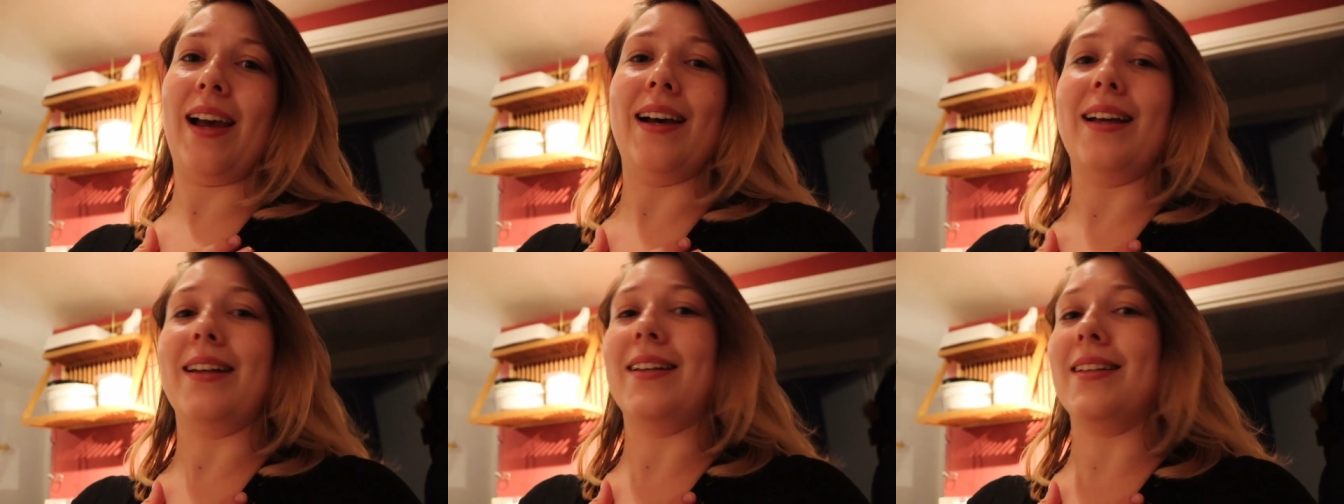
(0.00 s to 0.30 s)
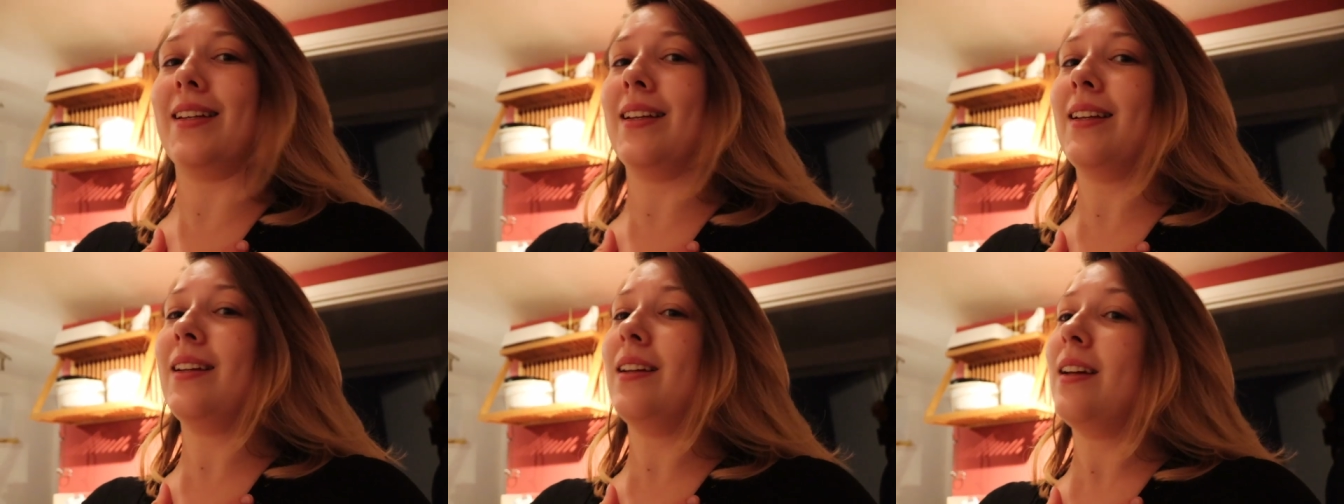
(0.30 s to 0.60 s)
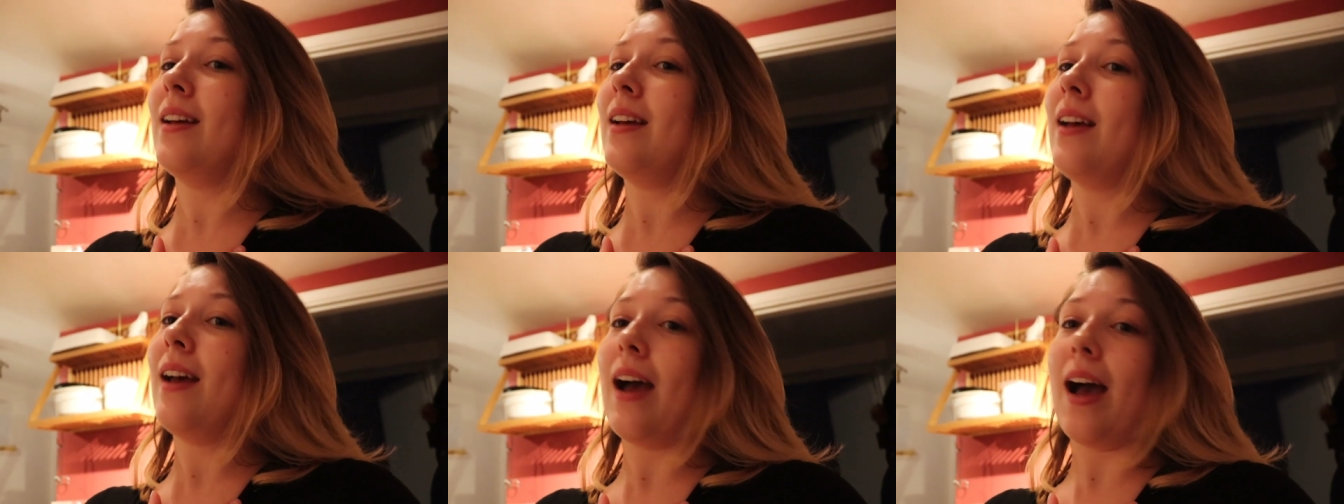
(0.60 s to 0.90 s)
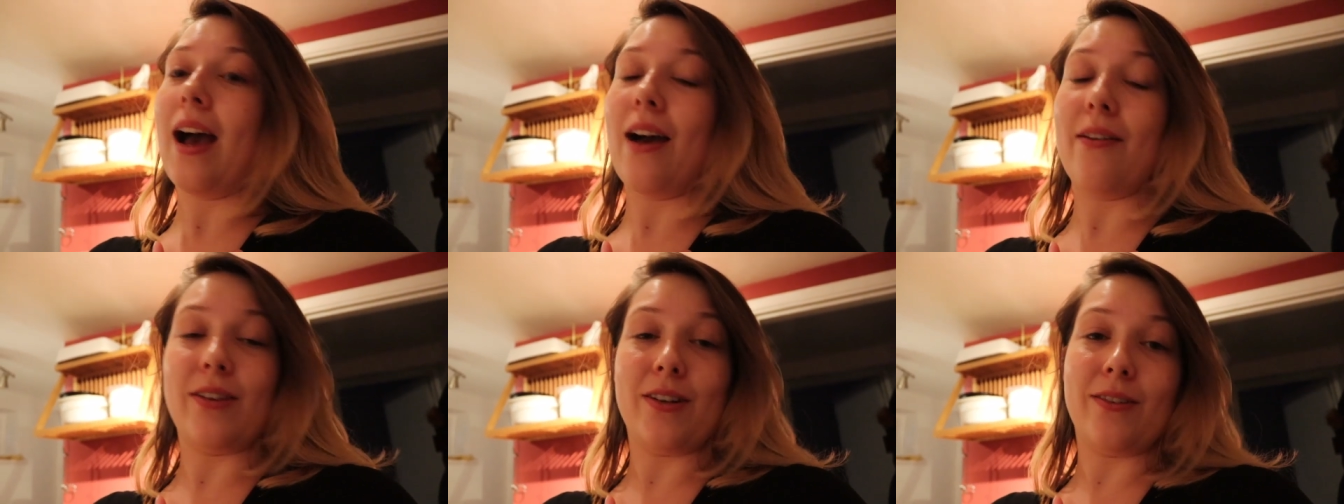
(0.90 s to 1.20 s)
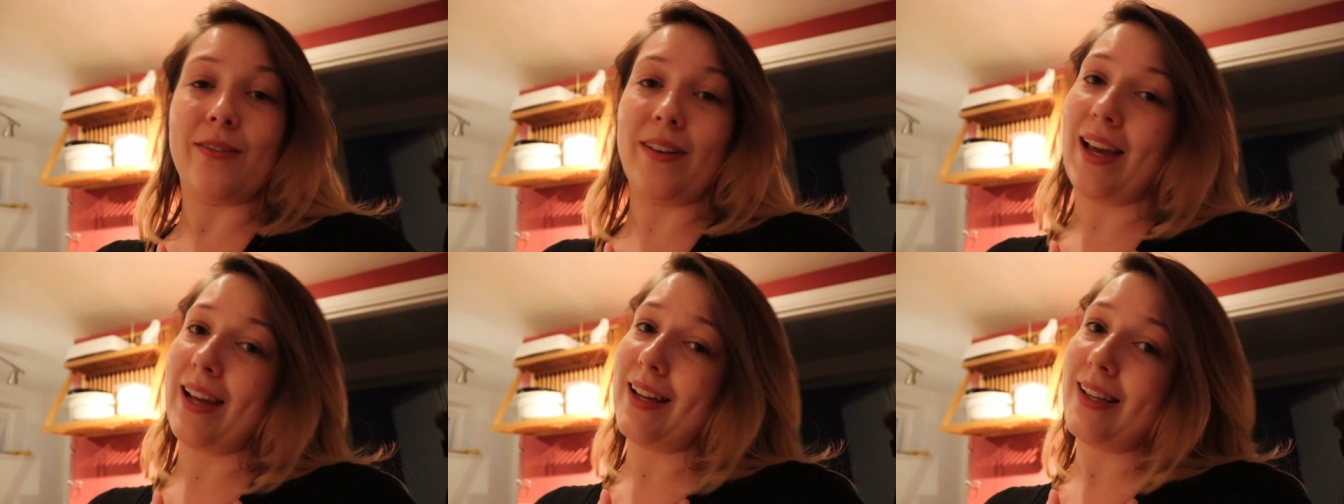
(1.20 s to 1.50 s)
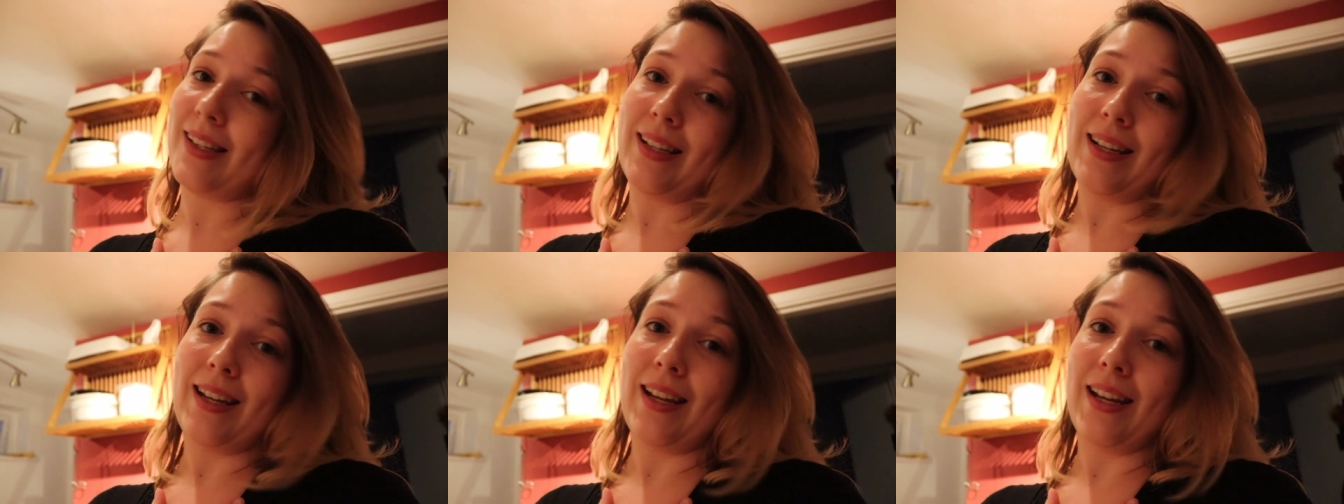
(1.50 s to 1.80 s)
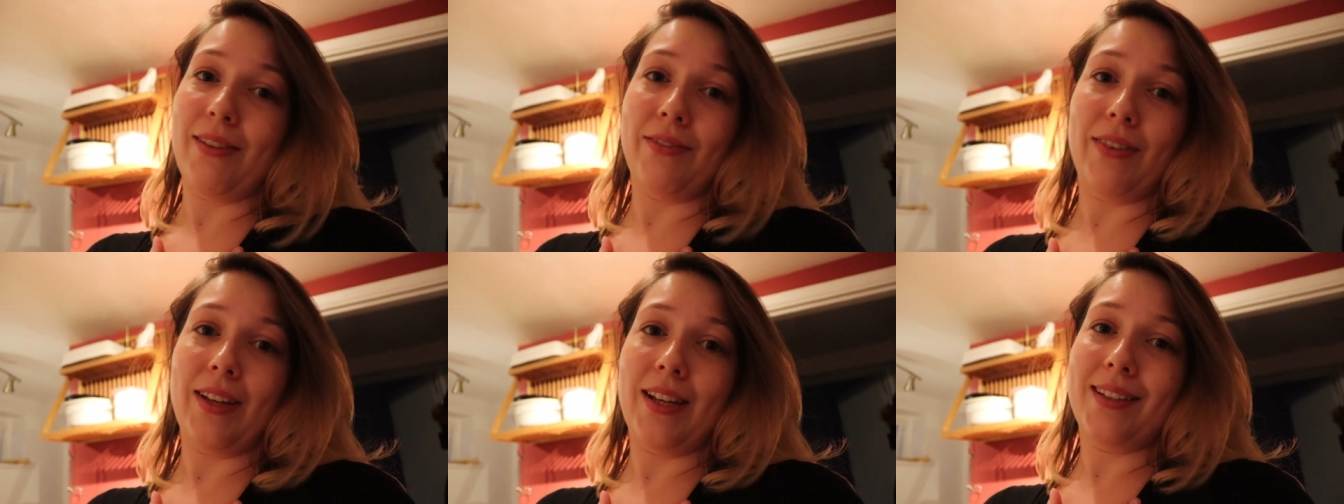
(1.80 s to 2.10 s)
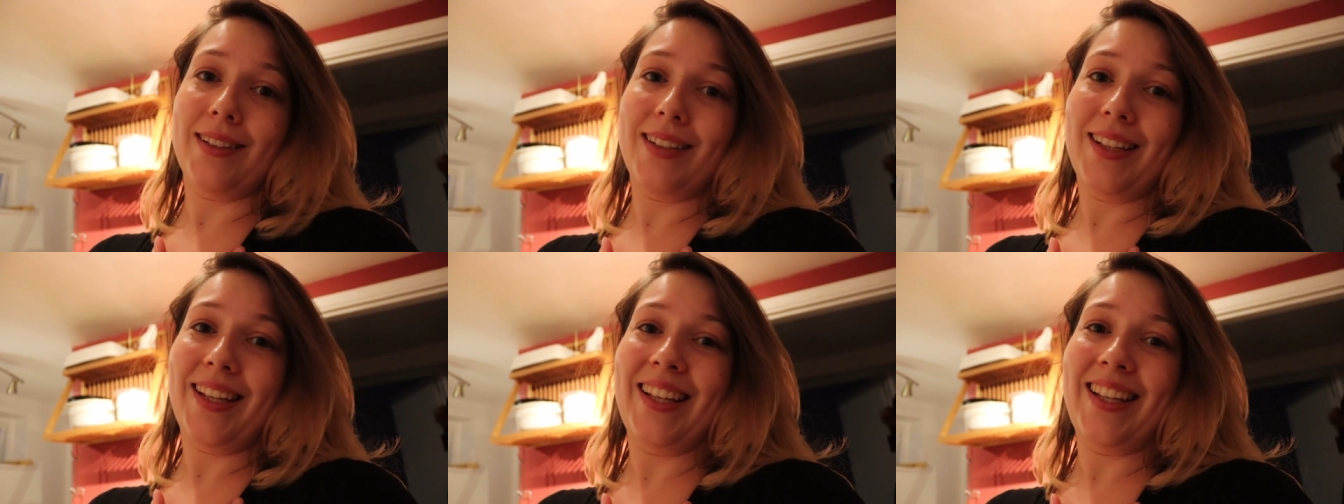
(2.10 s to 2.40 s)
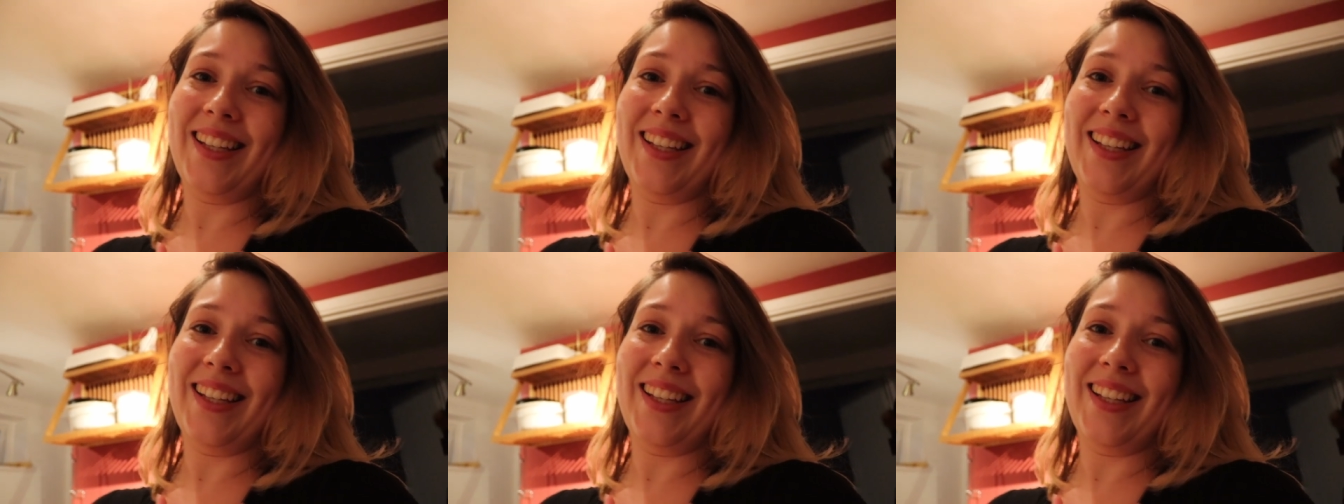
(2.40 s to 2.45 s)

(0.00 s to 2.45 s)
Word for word: and having a relaxing evening.